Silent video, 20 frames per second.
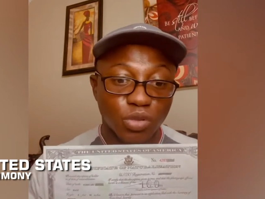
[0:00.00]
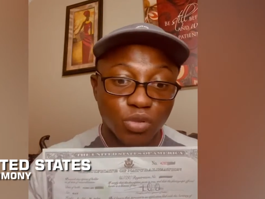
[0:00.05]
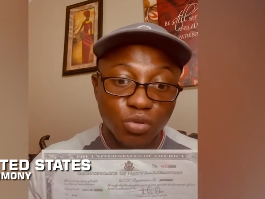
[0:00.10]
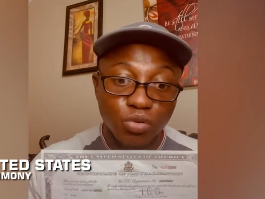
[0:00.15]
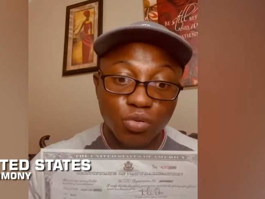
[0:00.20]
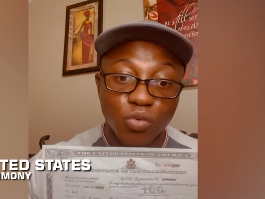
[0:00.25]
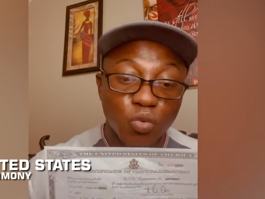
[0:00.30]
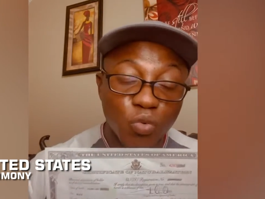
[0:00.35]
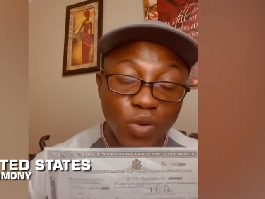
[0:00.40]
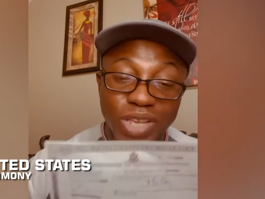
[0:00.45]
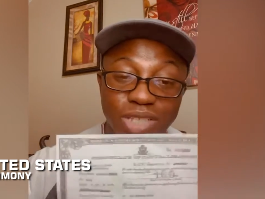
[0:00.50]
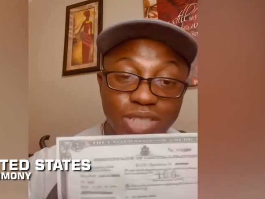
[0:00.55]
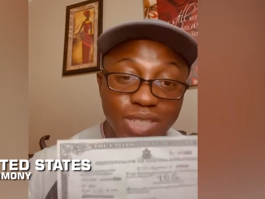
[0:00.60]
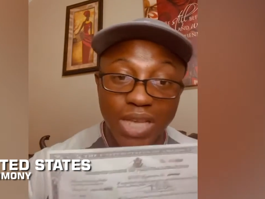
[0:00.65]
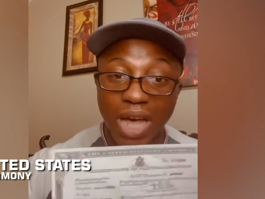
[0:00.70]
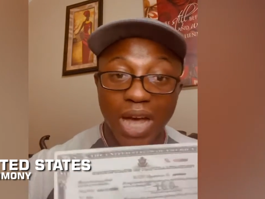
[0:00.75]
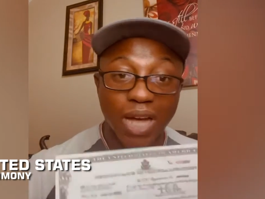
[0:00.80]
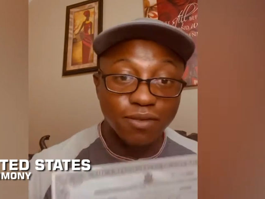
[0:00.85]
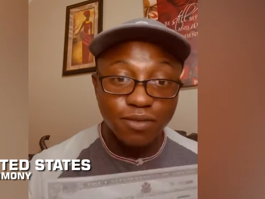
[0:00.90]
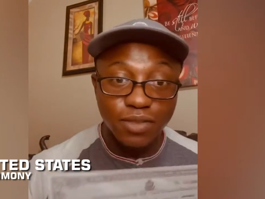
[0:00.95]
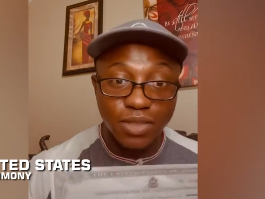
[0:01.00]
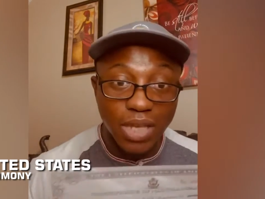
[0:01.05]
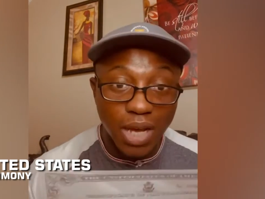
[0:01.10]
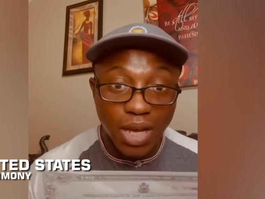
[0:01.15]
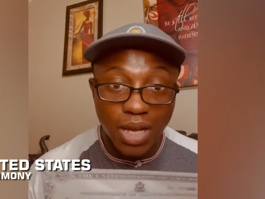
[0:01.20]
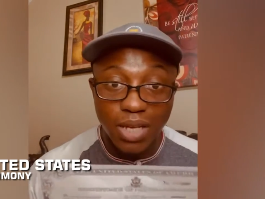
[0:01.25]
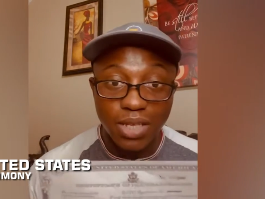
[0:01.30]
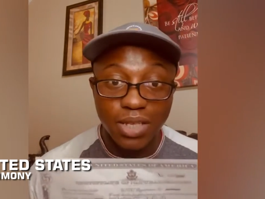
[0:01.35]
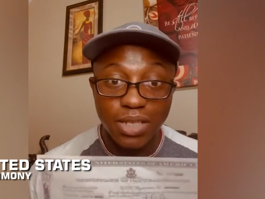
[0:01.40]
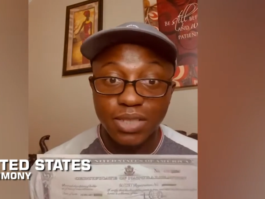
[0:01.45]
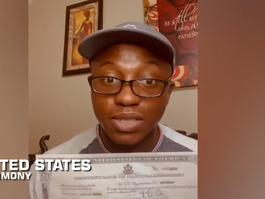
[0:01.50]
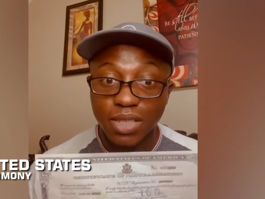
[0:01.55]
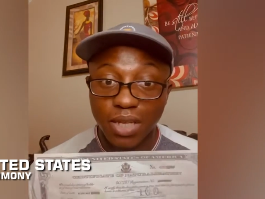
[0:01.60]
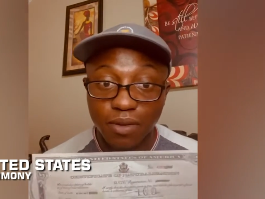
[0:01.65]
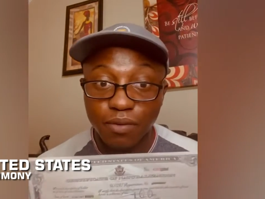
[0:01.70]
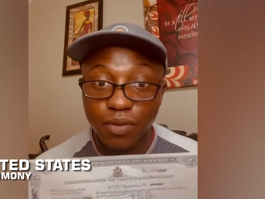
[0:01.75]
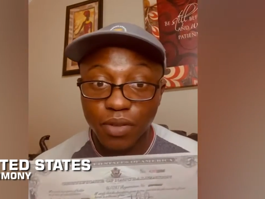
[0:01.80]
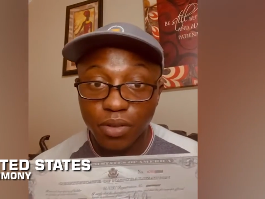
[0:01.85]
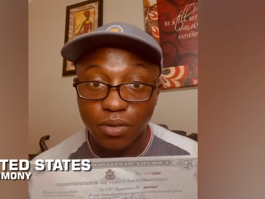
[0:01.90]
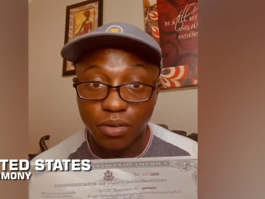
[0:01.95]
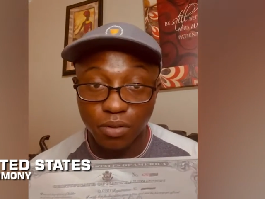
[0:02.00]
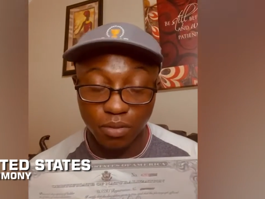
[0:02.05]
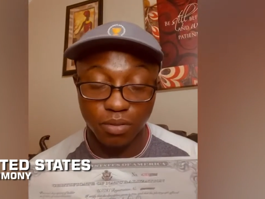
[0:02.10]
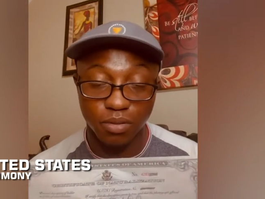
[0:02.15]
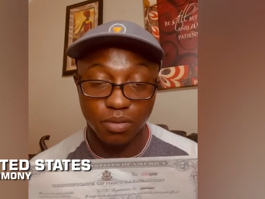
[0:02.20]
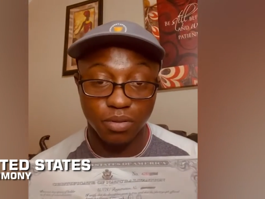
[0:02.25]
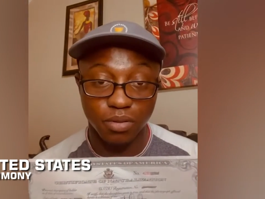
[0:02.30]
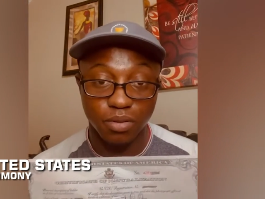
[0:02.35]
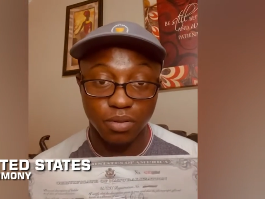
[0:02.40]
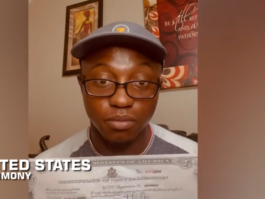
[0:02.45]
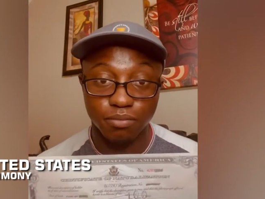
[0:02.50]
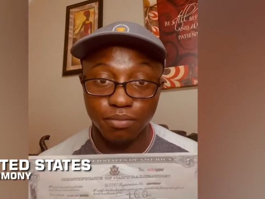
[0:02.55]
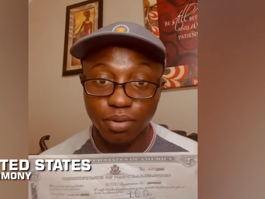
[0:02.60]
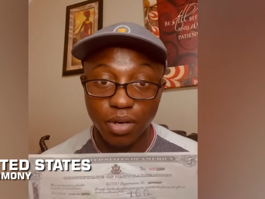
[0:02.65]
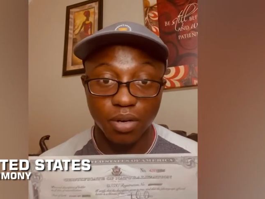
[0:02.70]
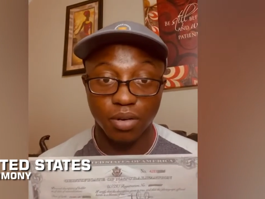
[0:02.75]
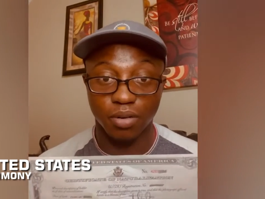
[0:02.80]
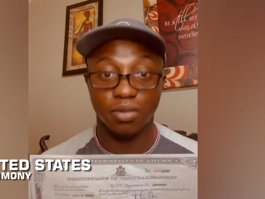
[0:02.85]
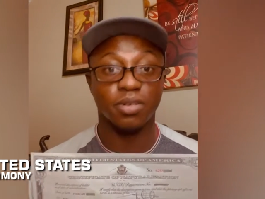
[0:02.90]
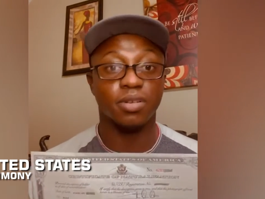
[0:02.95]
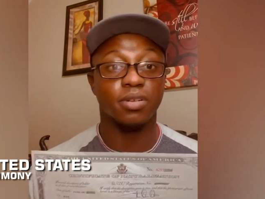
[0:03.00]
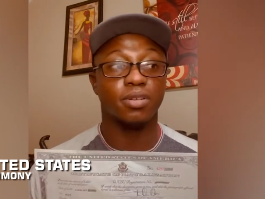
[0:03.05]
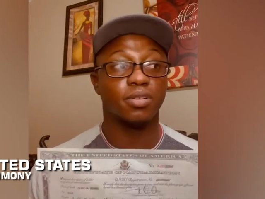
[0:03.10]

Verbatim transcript: Two weeks after interview, bro.